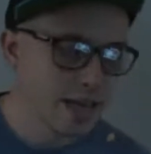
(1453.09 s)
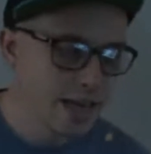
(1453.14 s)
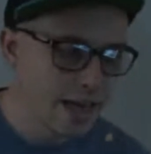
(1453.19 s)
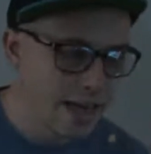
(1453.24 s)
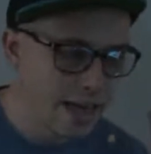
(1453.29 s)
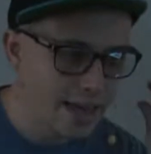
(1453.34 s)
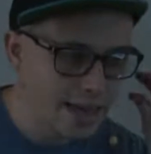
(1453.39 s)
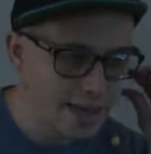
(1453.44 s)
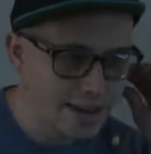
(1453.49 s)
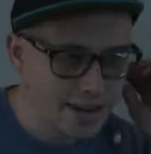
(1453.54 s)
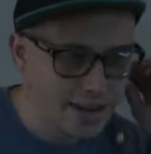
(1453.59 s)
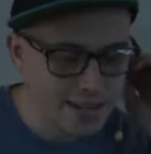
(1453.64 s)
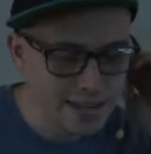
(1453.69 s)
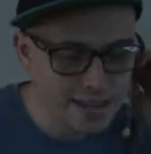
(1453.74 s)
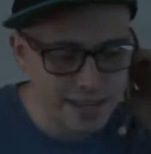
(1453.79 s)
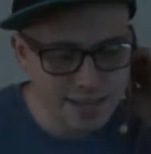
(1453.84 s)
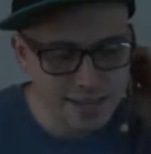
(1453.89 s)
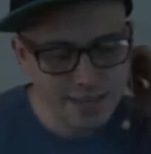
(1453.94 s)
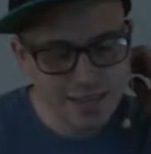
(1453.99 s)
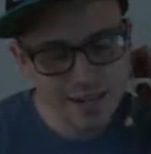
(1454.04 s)
and
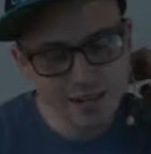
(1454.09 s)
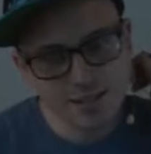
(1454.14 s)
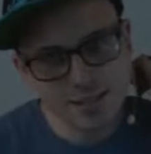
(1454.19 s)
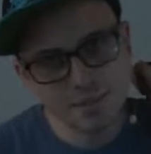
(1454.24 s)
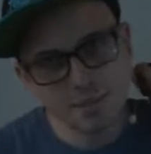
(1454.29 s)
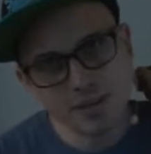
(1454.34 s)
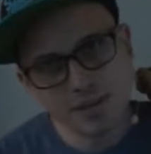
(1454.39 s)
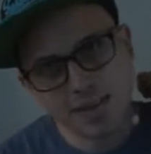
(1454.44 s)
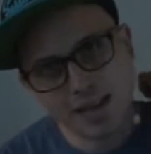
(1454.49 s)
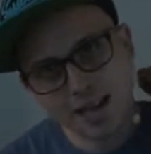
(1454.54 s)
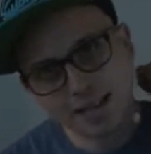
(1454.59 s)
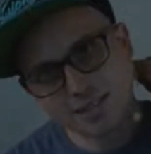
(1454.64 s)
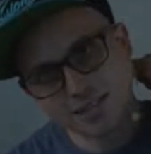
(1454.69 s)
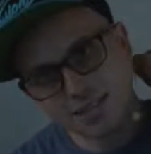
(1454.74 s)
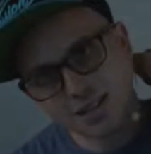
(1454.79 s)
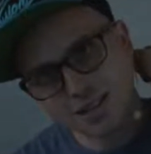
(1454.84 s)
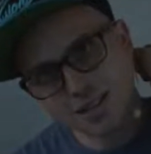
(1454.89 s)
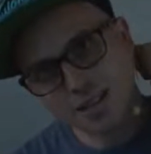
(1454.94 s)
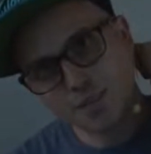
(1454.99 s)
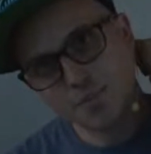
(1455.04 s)
he yelled at me that
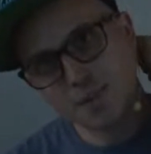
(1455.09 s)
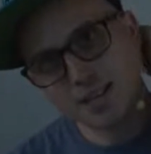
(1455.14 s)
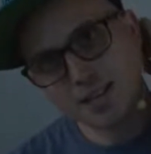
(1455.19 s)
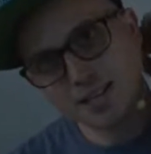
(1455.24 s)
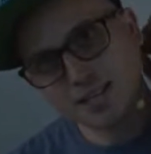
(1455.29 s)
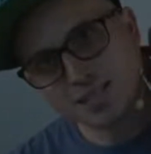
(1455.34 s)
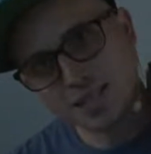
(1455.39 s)
Sunday because